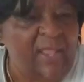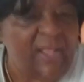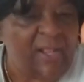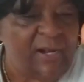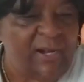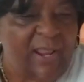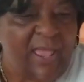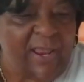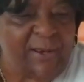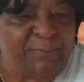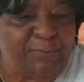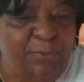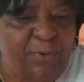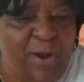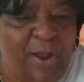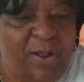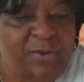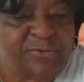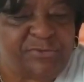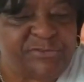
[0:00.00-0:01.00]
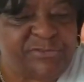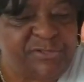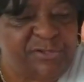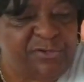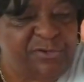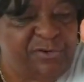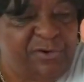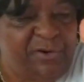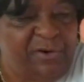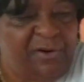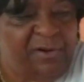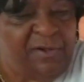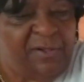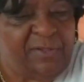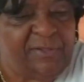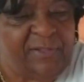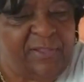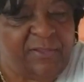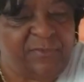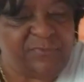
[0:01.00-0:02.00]
light brown sugar,
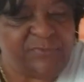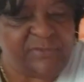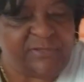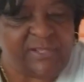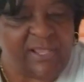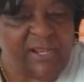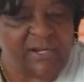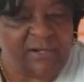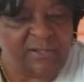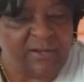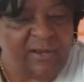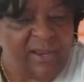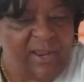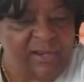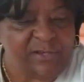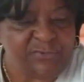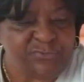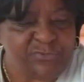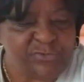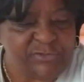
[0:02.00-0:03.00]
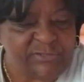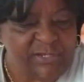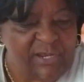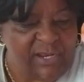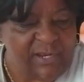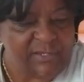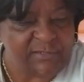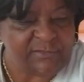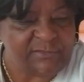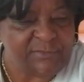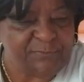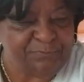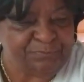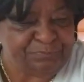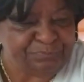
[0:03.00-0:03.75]
gives it that little extra taste,